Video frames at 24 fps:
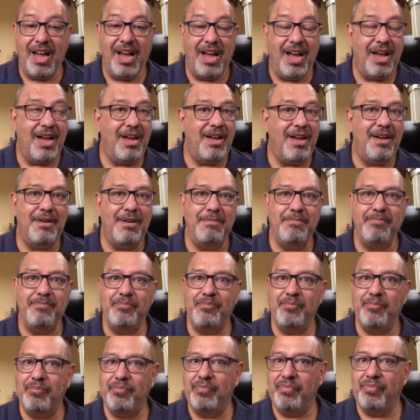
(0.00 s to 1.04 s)

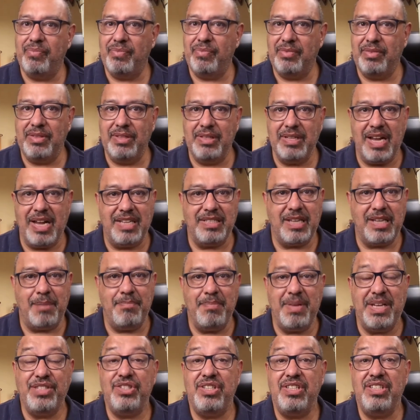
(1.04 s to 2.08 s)
Um, as
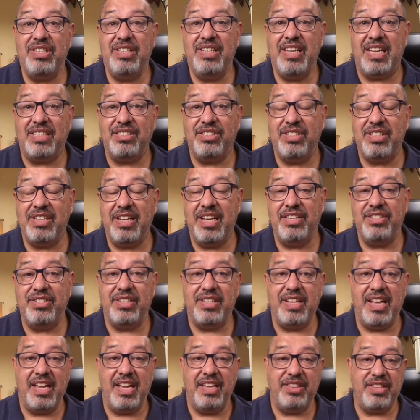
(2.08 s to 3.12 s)
I mentioned
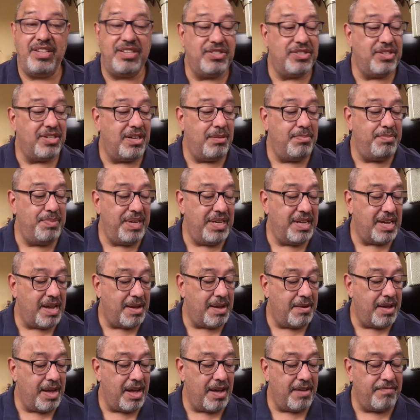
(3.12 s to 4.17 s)
yesterday, today there's going to
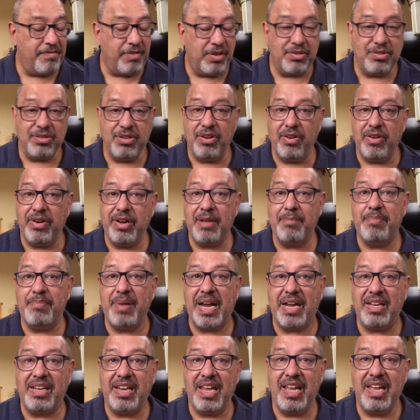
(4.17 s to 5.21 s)
be a, a,
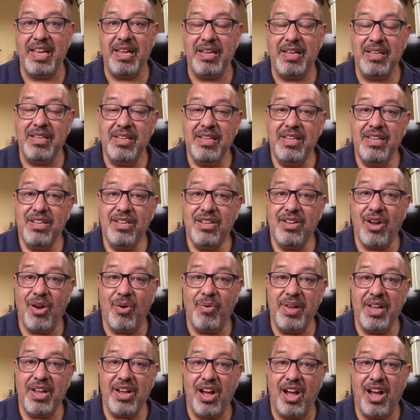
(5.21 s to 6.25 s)
folkloric ballet
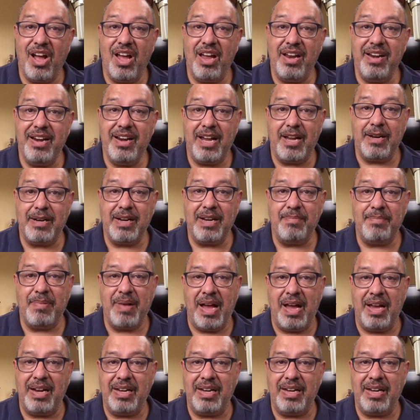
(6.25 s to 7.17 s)
going on at,